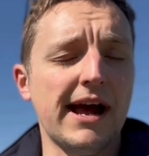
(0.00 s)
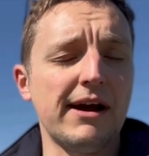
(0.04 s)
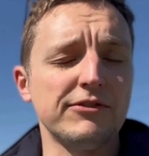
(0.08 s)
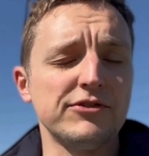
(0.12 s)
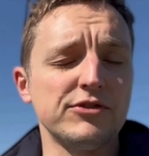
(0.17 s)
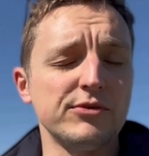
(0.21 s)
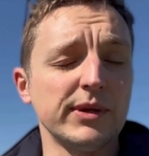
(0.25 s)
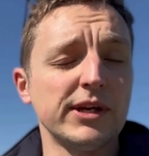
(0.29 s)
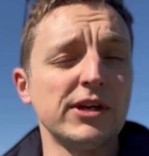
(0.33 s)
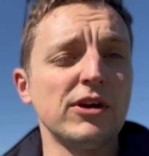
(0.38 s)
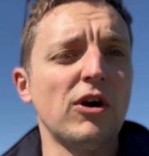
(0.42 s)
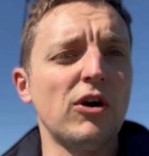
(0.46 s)

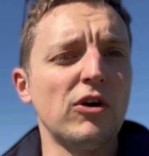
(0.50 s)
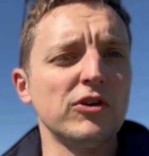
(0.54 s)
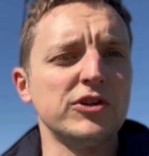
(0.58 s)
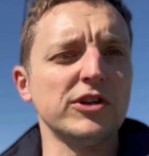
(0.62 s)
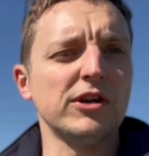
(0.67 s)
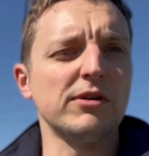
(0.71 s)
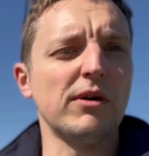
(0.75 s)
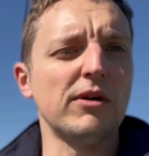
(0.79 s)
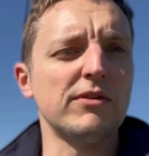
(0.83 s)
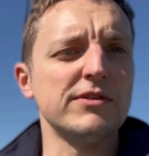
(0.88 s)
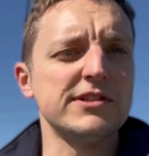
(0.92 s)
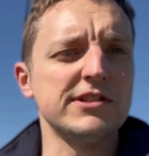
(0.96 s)
record
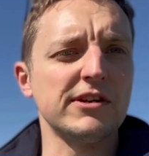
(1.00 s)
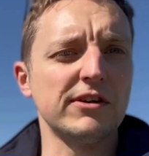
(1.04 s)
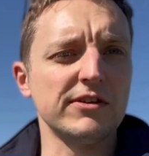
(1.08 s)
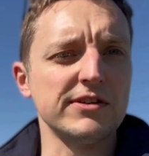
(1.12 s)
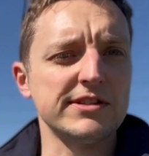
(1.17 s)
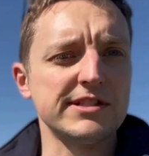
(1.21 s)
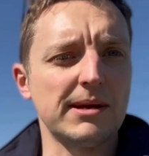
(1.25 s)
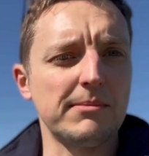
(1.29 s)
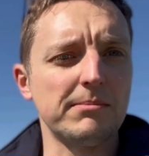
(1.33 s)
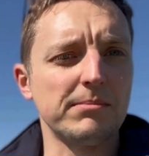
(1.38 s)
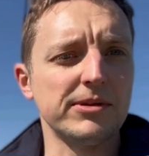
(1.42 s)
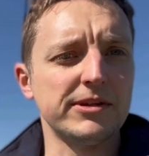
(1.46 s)
your own soil
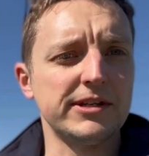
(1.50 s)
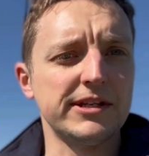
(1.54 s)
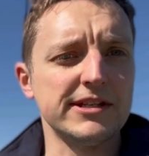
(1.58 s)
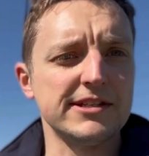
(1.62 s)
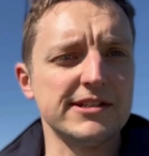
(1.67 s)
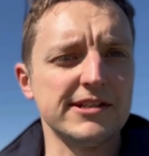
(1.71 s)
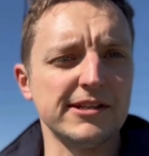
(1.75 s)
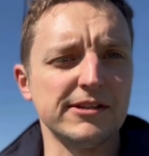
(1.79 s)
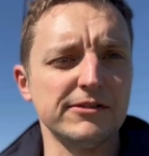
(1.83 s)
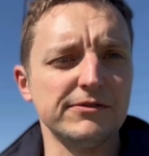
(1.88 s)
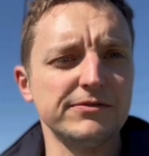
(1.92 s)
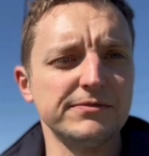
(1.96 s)
sampling
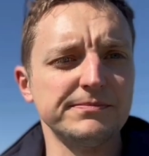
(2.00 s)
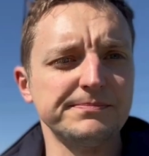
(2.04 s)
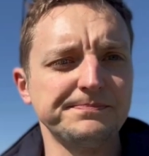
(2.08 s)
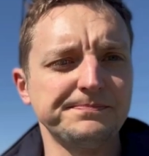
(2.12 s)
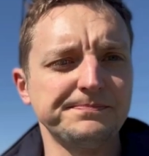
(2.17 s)
yourself.